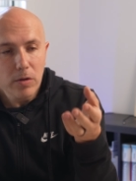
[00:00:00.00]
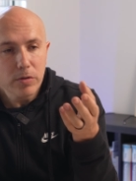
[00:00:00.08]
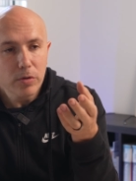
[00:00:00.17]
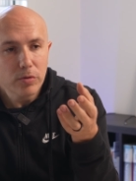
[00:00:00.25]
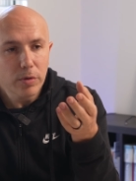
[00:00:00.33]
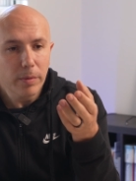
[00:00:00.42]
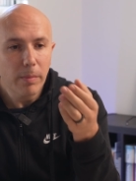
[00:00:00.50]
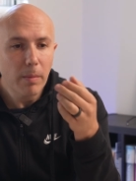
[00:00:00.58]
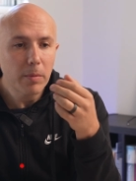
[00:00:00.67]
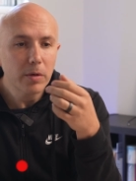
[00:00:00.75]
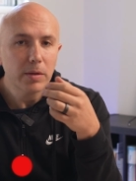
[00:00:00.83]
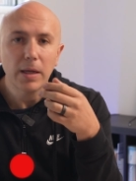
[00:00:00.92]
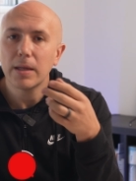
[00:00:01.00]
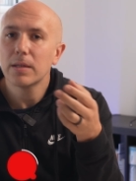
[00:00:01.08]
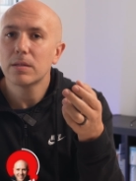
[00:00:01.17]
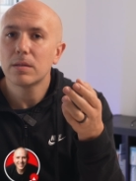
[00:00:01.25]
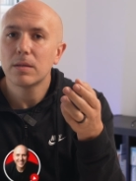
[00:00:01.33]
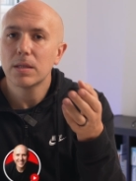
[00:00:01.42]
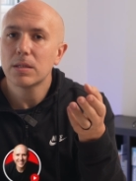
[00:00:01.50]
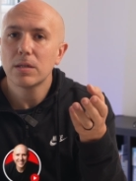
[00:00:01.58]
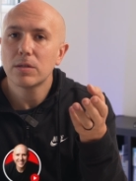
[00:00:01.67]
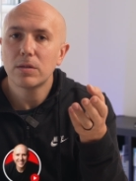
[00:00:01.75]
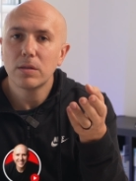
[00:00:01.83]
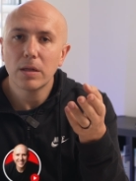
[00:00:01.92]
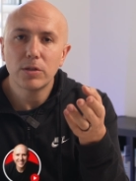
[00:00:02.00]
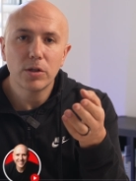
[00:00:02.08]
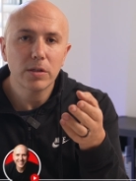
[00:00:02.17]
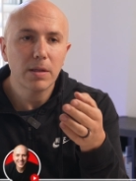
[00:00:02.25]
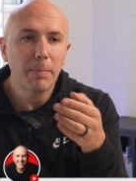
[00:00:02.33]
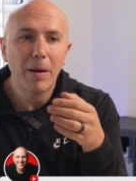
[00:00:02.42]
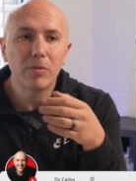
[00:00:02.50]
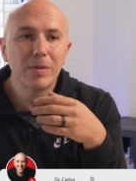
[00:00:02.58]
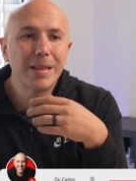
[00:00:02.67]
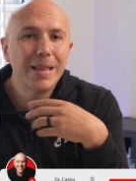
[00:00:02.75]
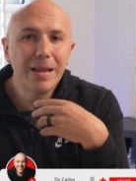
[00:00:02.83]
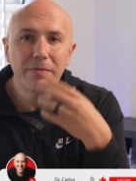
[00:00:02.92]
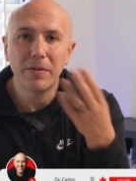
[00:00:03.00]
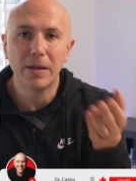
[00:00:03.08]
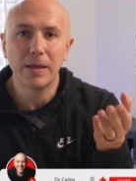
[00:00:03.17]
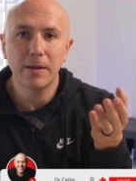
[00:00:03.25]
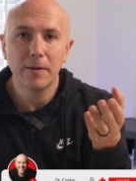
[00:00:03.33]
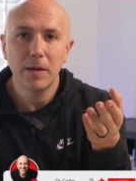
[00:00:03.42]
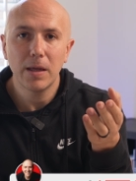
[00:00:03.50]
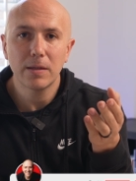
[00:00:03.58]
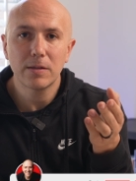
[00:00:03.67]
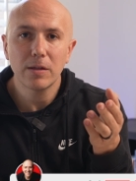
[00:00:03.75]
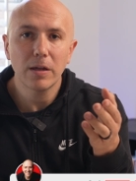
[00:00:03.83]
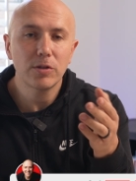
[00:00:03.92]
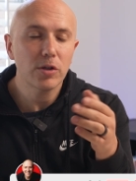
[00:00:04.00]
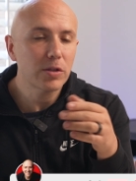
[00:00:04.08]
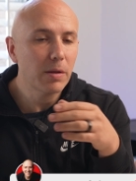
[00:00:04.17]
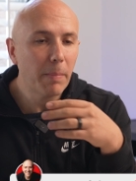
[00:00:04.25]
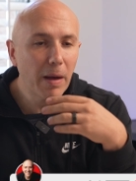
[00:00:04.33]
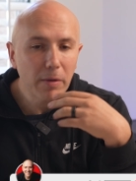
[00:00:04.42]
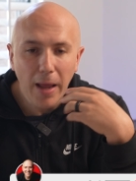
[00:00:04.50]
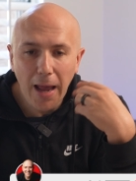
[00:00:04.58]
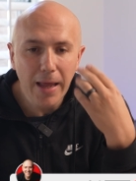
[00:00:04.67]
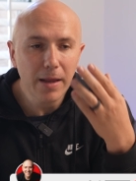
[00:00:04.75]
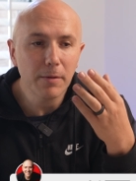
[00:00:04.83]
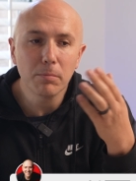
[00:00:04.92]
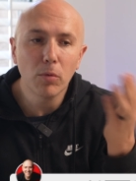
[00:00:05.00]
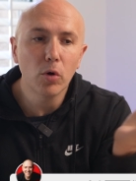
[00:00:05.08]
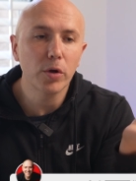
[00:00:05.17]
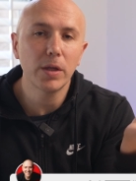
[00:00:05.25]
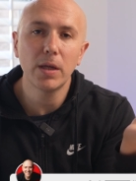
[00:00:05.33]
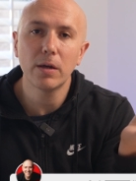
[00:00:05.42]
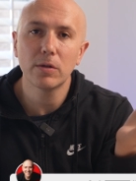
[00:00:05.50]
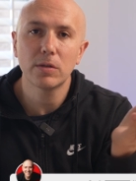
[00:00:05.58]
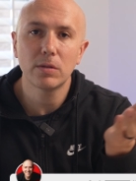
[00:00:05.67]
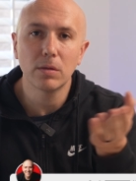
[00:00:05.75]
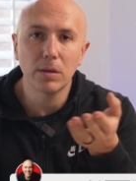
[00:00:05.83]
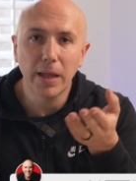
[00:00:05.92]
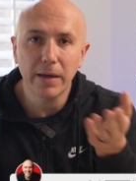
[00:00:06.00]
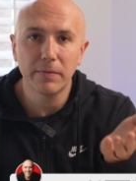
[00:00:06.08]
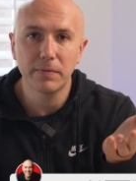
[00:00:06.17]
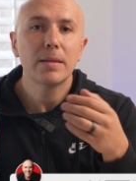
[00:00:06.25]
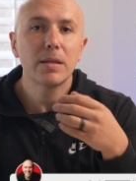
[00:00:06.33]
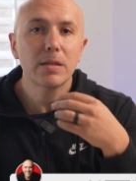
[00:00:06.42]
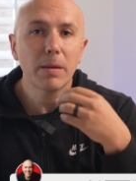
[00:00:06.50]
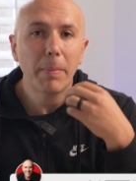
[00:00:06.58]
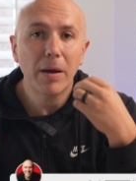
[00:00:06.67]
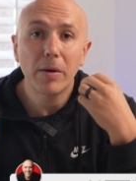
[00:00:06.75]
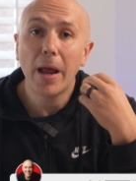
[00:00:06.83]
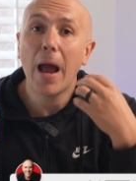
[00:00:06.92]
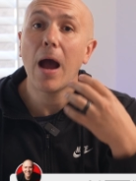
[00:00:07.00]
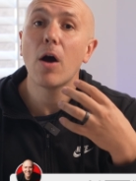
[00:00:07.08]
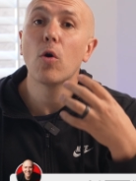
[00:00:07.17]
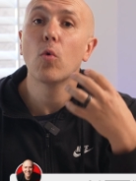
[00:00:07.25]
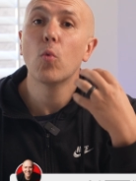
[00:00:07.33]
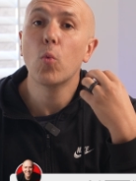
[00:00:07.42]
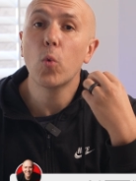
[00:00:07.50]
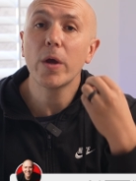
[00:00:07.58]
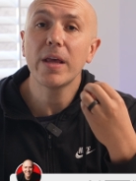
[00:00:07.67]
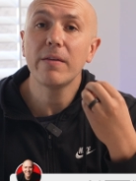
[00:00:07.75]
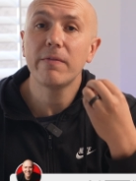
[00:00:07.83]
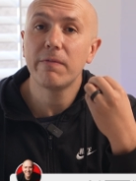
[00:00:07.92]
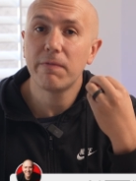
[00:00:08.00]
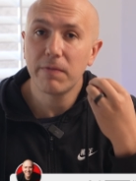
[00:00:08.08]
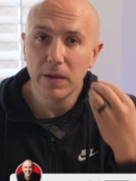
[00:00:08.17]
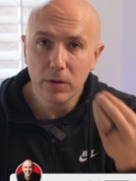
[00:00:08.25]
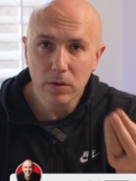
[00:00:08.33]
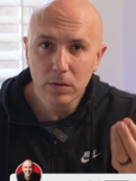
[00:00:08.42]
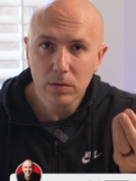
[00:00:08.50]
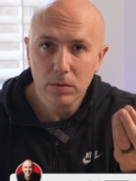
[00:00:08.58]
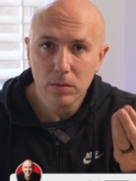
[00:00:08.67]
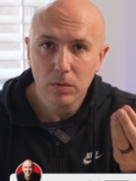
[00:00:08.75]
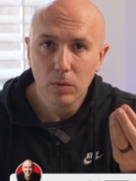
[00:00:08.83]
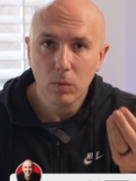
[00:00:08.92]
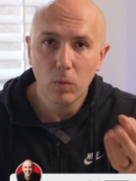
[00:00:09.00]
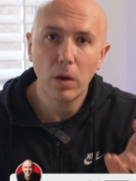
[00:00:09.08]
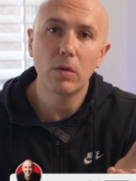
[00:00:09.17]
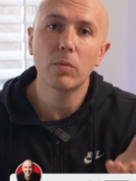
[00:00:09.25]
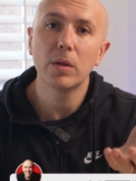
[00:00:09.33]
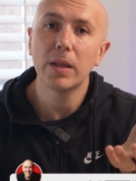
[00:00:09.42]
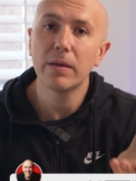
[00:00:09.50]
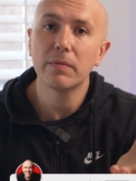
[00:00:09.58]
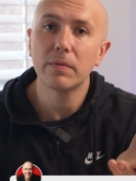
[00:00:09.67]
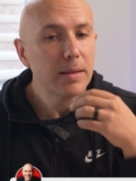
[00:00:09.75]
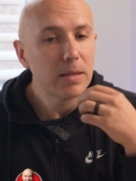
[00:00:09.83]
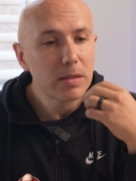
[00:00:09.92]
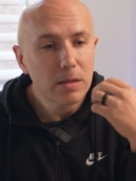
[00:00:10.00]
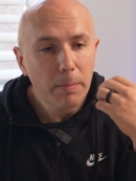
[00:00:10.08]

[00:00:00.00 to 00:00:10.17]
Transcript: also to remember that is this is not just about living. It's not just about adding more years to life. This is about how we feel while we live. This is